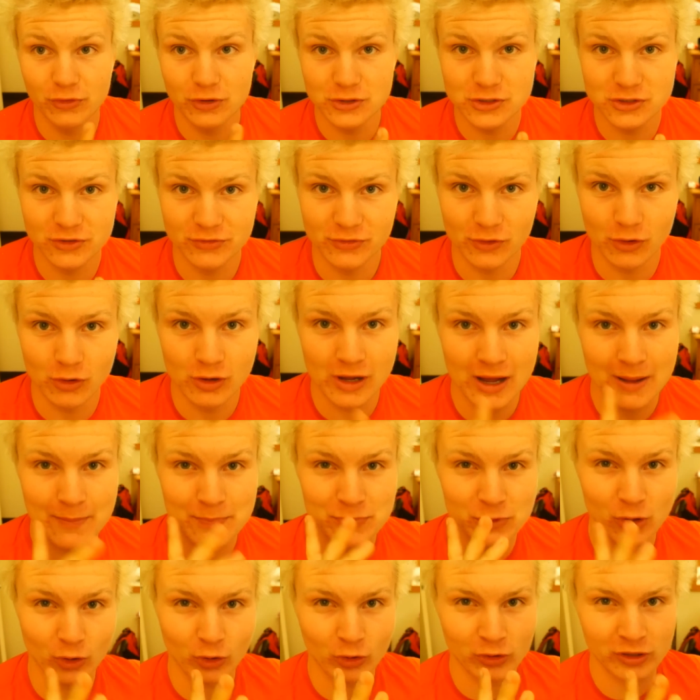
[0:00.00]
First of all,
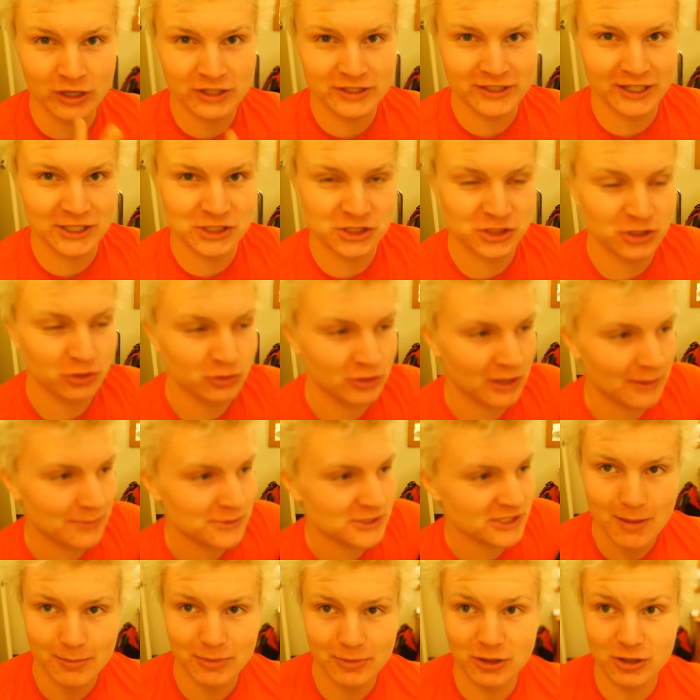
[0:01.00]
I'm not gonna touch the
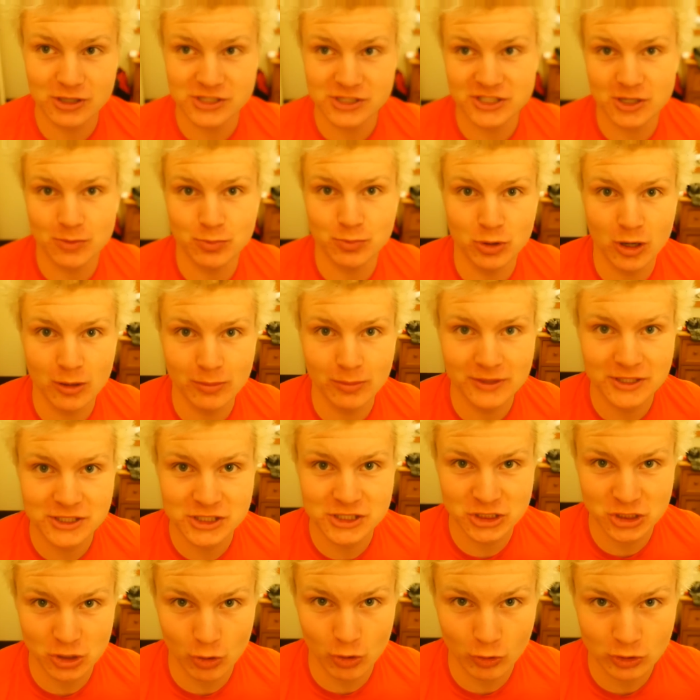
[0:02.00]
grips because they're probably
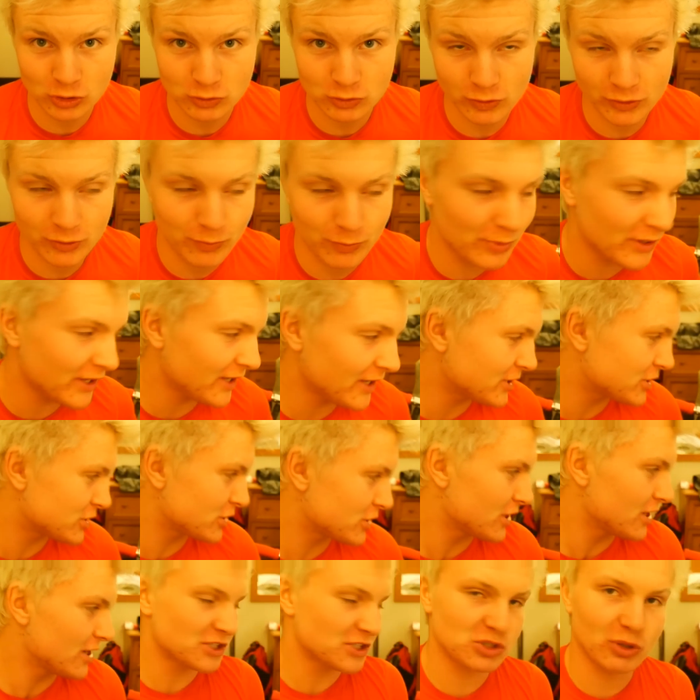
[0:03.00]
soaked with
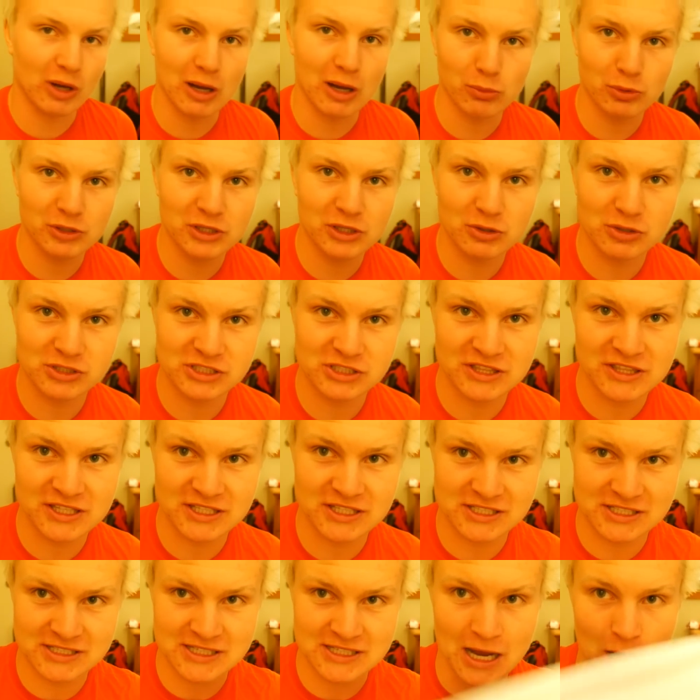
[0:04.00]
bleach. So I will use this